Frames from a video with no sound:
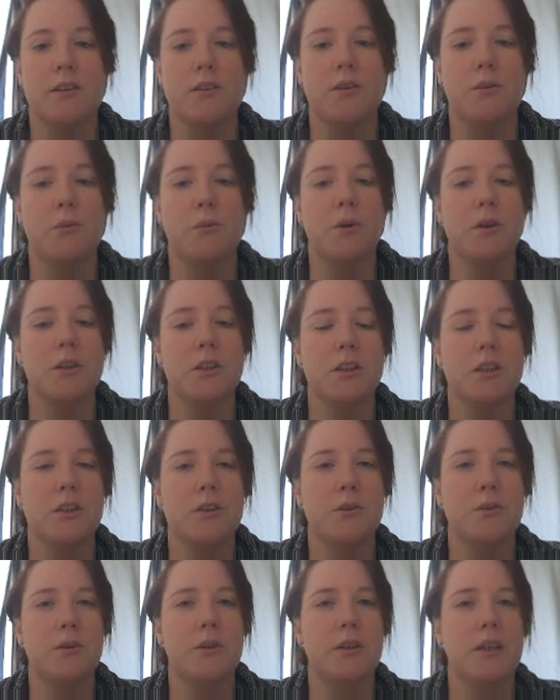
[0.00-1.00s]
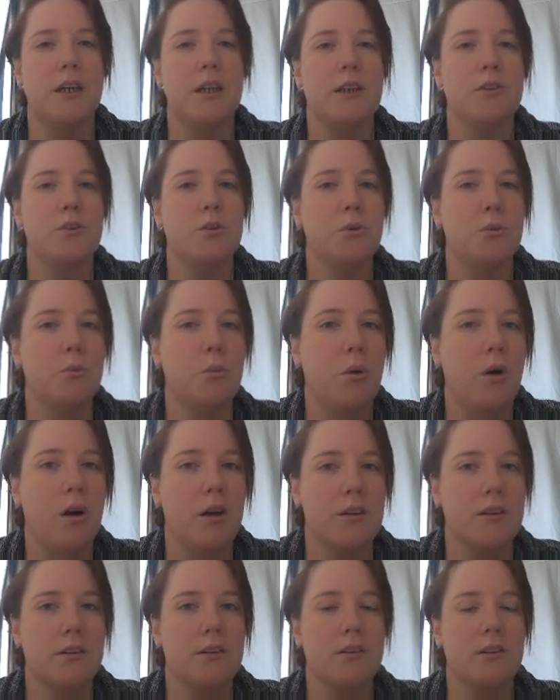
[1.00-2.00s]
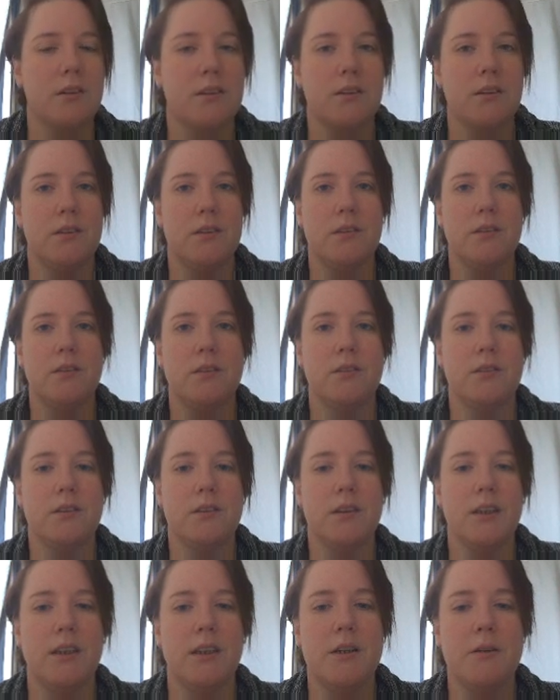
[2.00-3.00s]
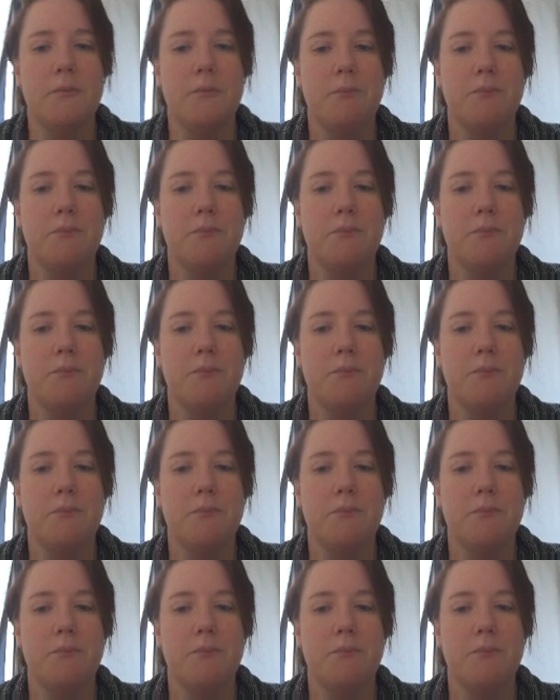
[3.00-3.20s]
so what's she doing and to what? Okay.